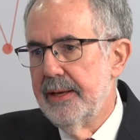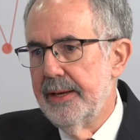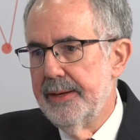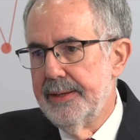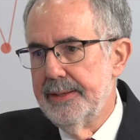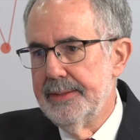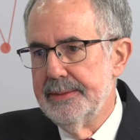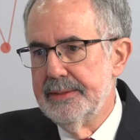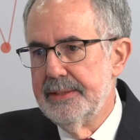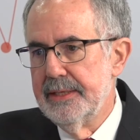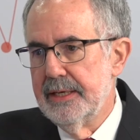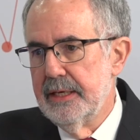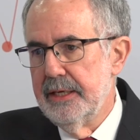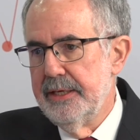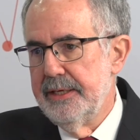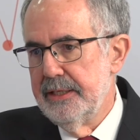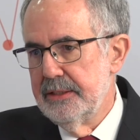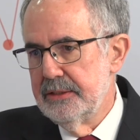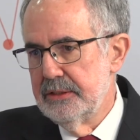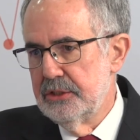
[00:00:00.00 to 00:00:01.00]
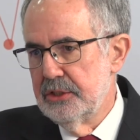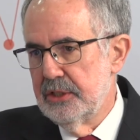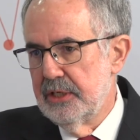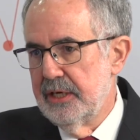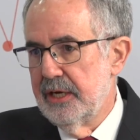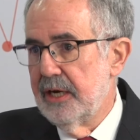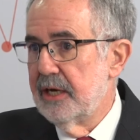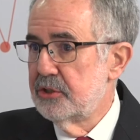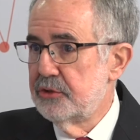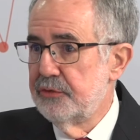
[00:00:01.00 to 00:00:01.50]
and
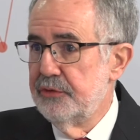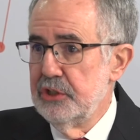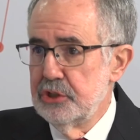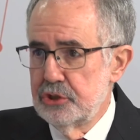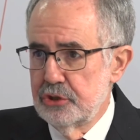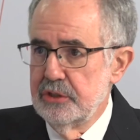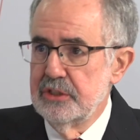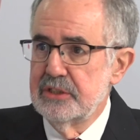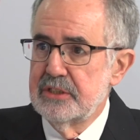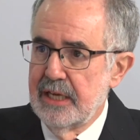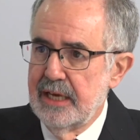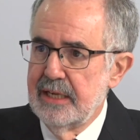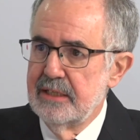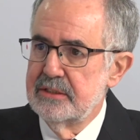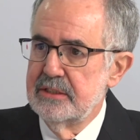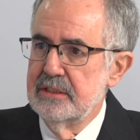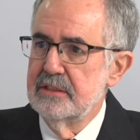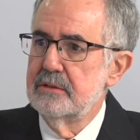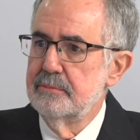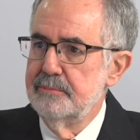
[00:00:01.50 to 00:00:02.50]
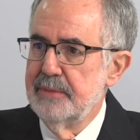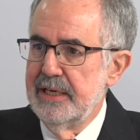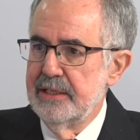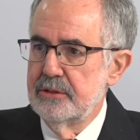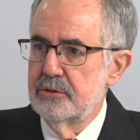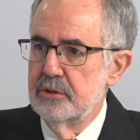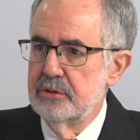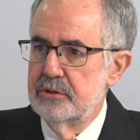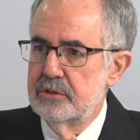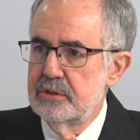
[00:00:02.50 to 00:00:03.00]
artificial intelligence
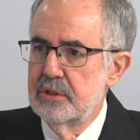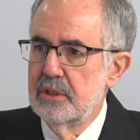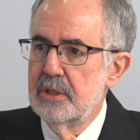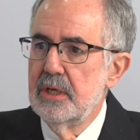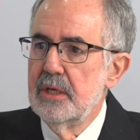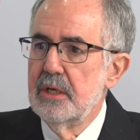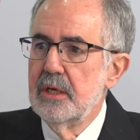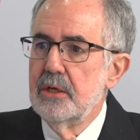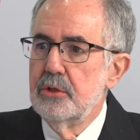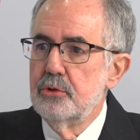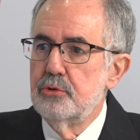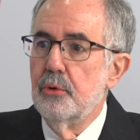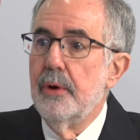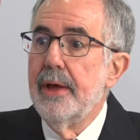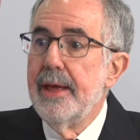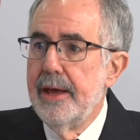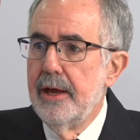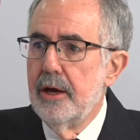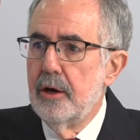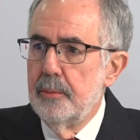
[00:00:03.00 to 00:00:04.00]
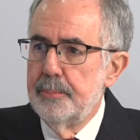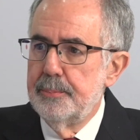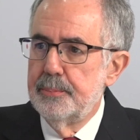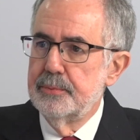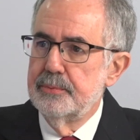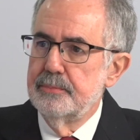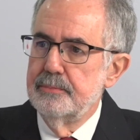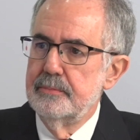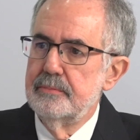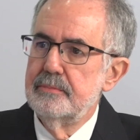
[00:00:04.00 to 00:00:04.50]
methods to help
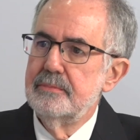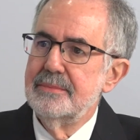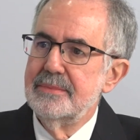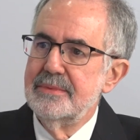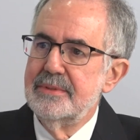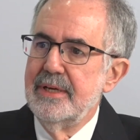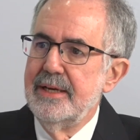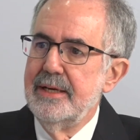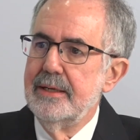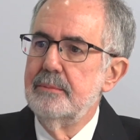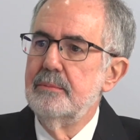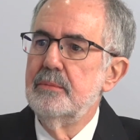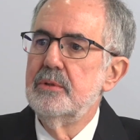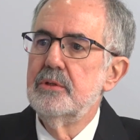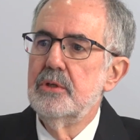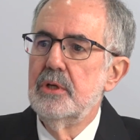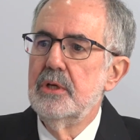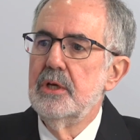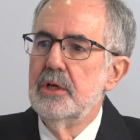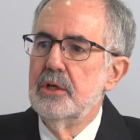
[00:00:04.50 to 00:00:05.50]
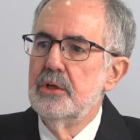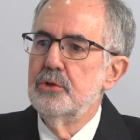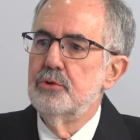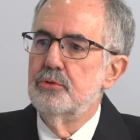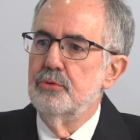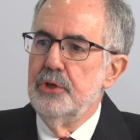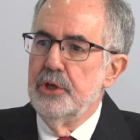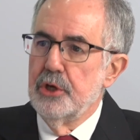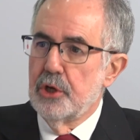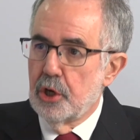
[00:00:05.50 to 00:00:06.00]
them
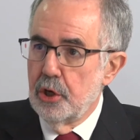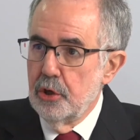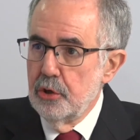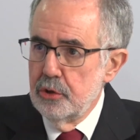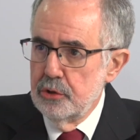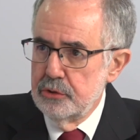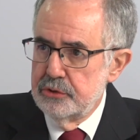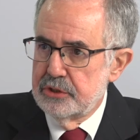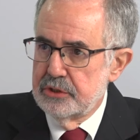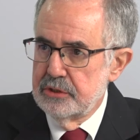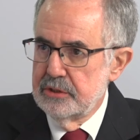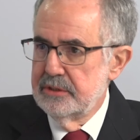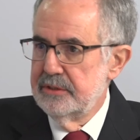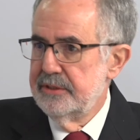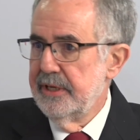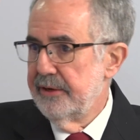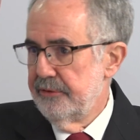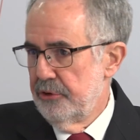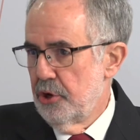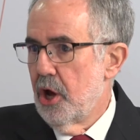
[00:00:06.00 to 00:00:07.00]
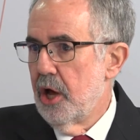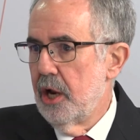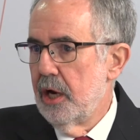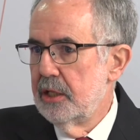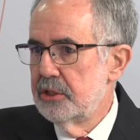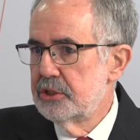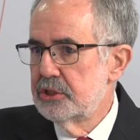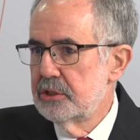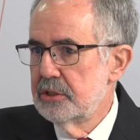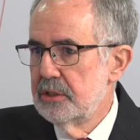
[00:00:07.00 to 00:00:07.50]
to include their
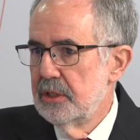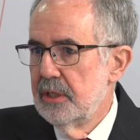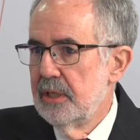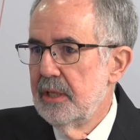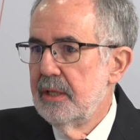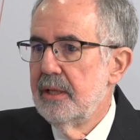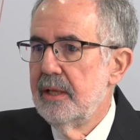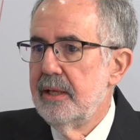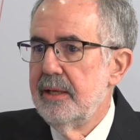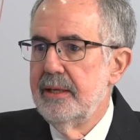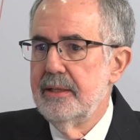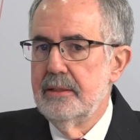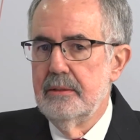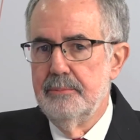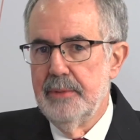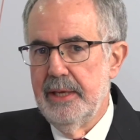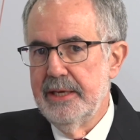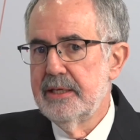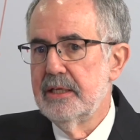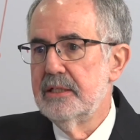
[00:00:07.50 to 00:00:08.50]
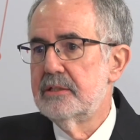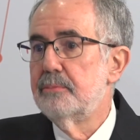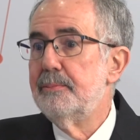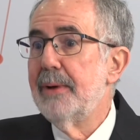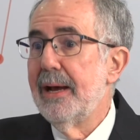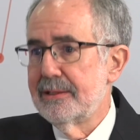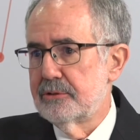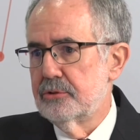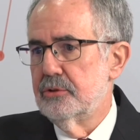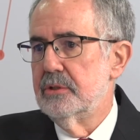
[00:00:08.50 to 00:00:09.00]
knowledge and make it
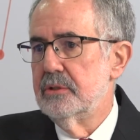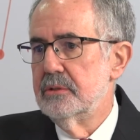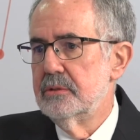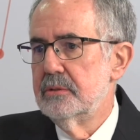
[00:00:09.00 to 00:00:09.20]
better.